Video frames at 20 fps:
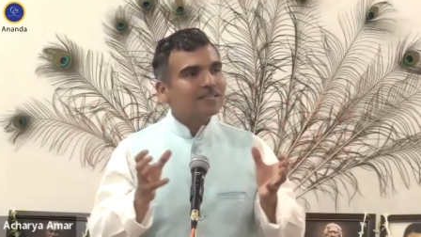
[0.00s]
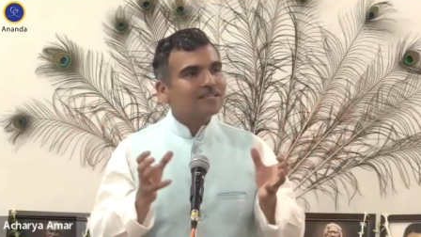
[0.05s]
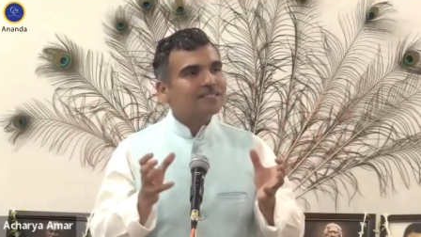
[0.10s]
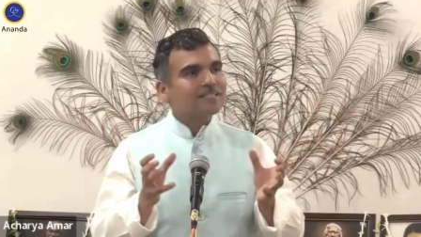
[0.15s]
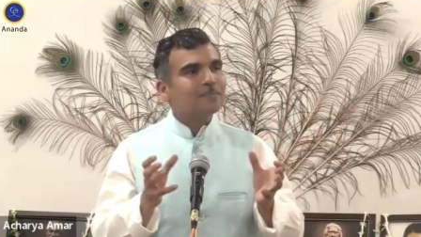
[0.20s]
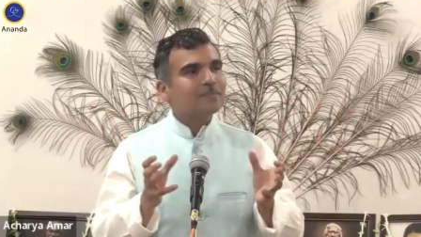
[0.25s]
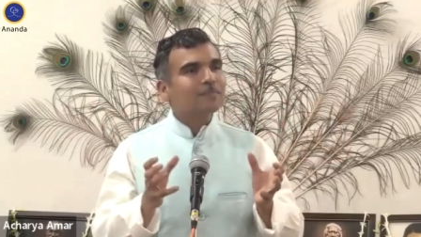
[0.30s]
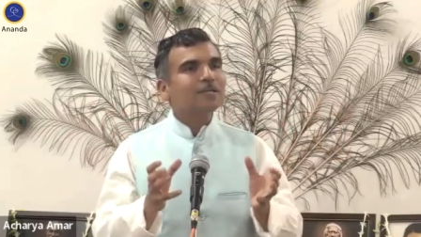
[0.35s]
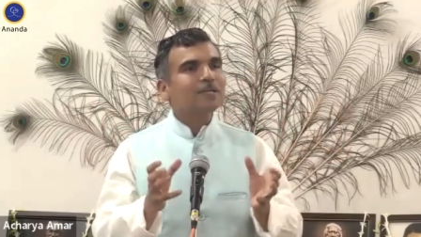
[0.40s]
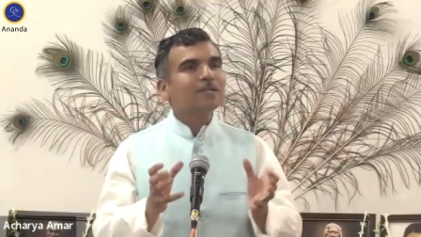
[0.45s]

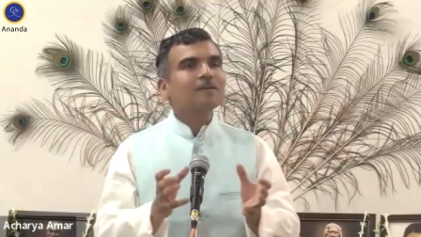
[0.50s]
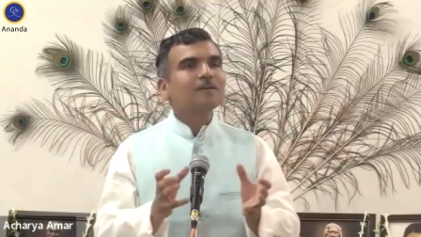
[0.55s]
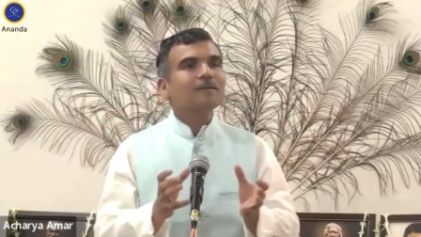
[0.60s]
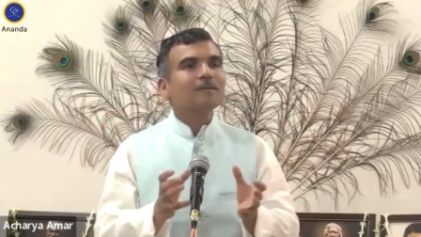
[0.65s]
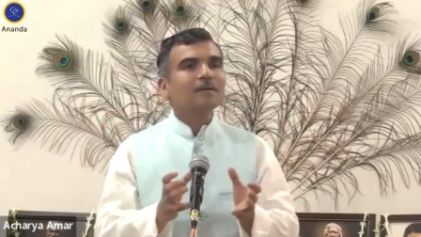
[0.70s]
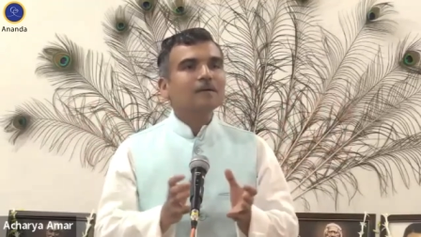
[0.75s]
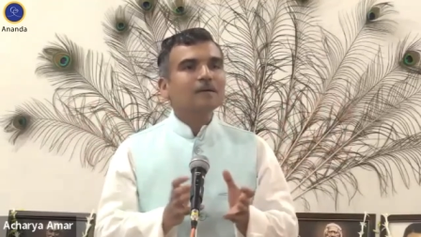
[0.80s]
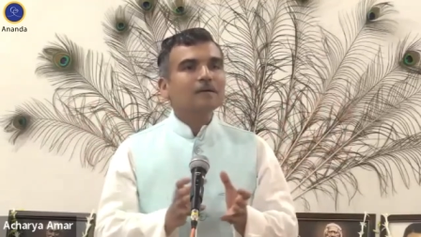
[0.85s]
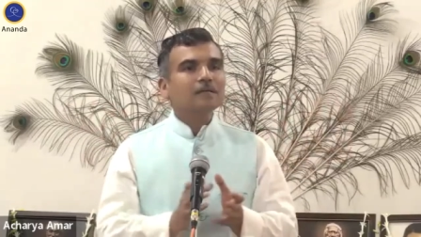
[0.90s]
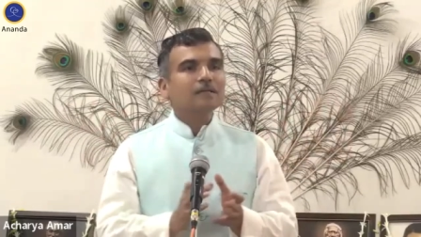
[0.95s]
similar
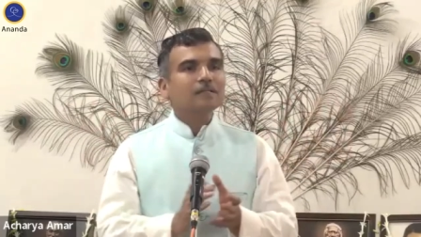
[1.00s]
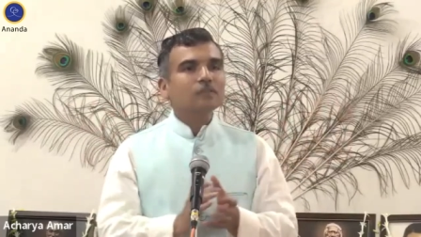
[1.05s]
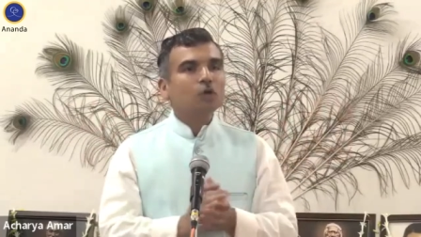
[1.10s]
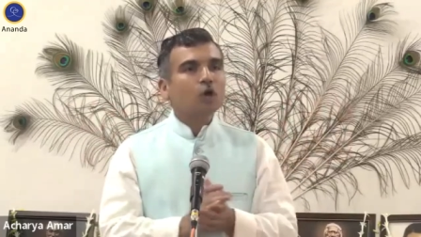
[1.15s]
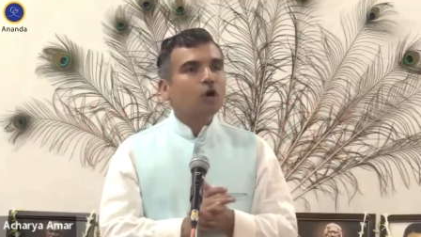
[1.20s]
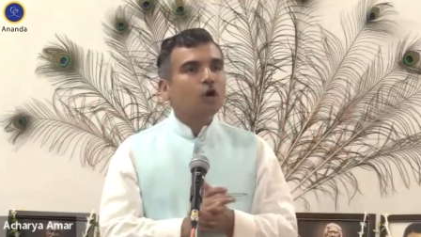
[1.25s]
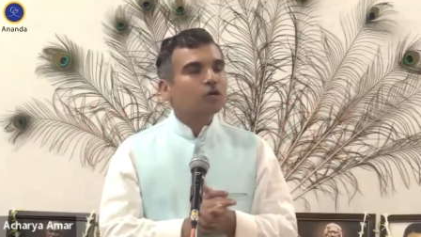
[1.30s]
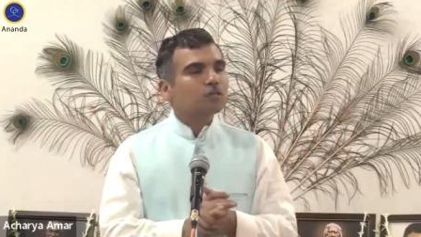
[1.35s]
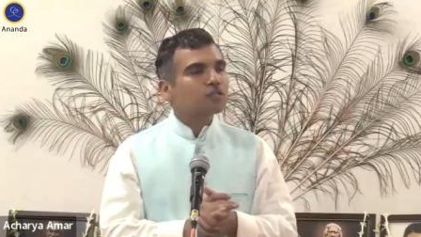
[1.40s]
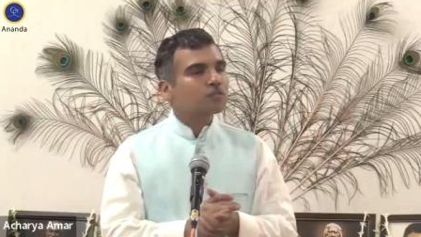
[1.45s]

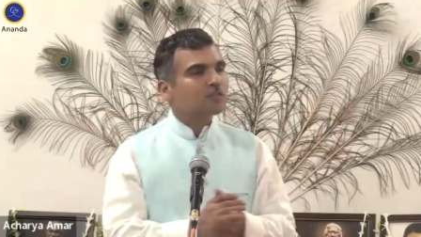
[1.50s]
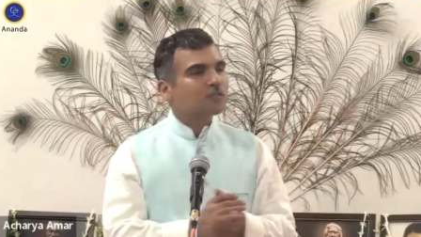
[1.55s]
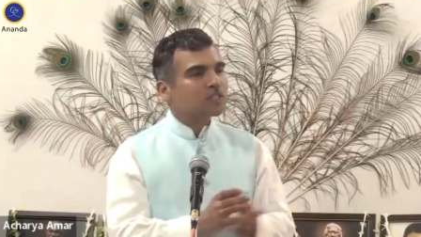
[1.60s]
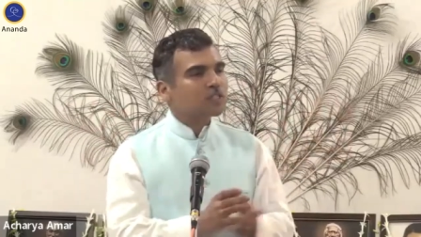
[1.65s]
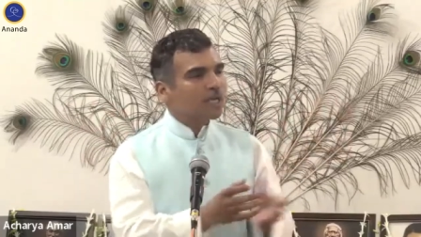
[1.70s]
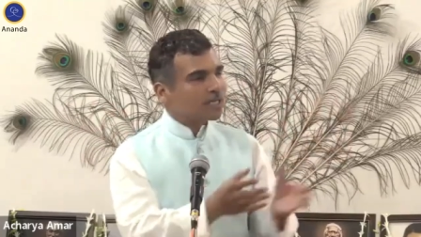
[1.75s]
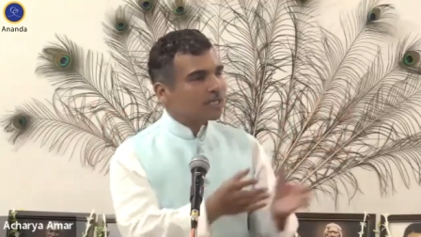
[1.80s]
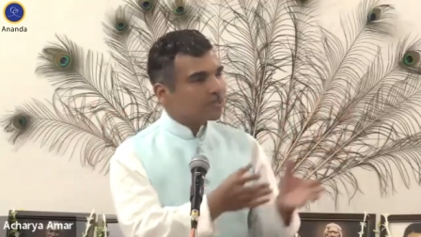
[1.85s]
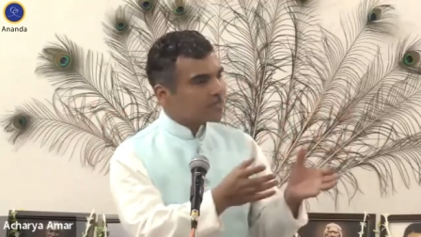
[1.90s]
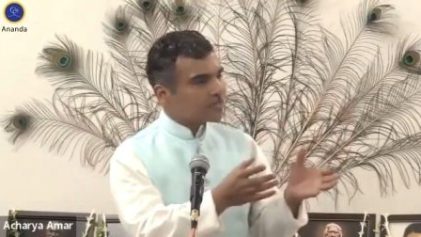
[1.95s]
thoughts which
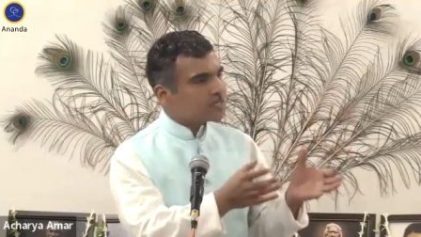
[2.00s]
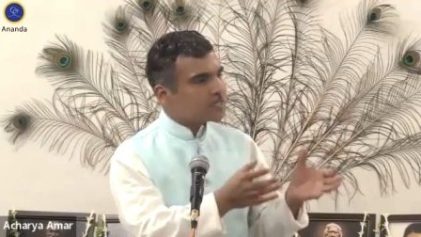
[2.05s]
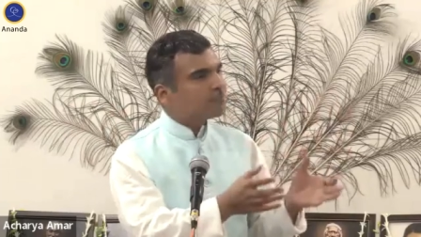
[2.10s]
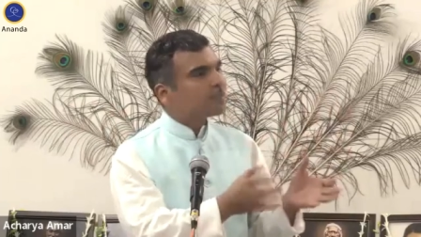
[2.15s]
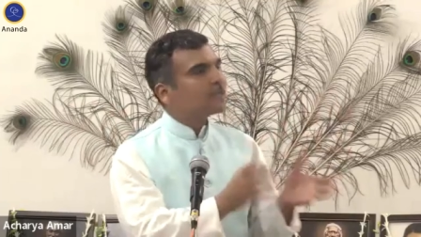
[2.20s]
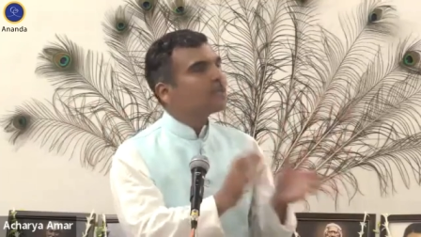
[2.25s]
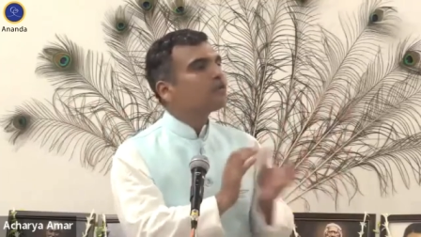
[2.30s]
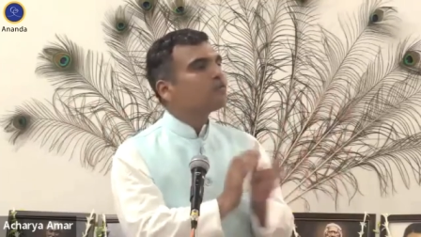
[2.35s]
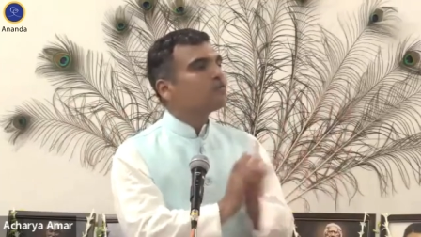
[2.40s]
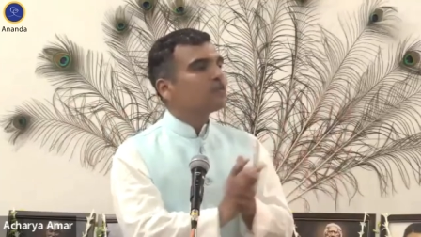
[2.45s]
are at a
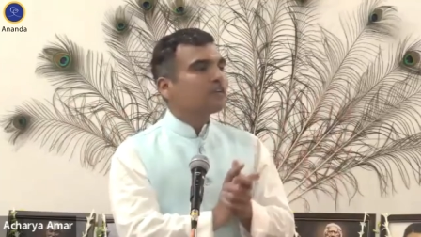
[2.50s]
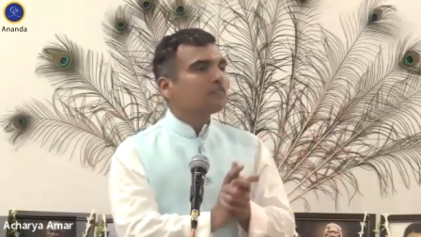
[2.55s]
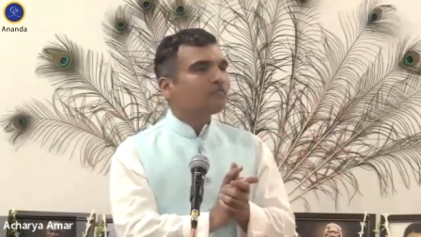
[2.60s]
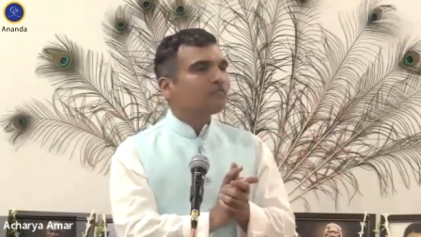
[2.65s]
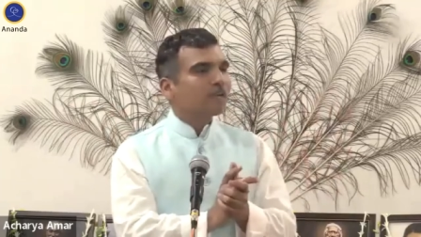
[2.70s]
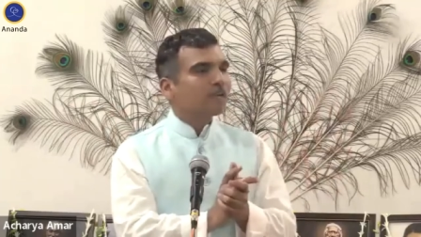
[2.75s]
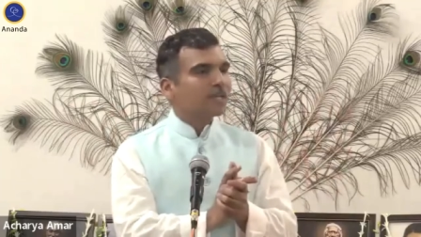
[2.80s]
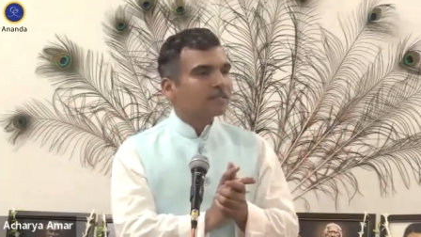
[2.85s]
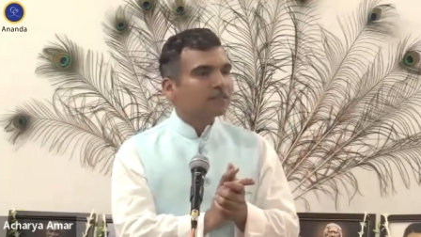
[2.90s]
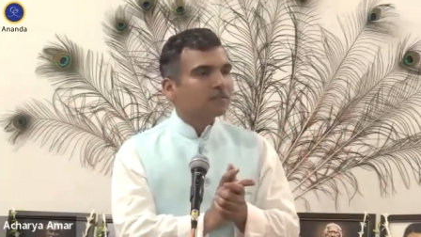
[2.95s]
similar
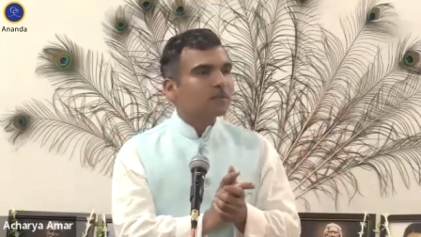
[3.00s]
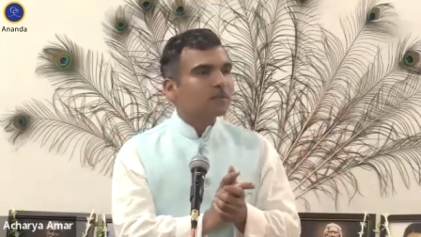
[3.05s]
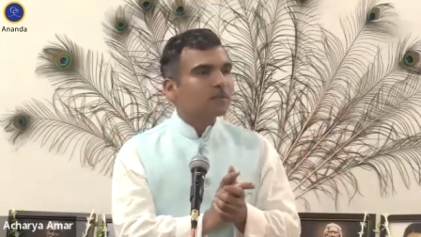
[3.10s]
wavelength,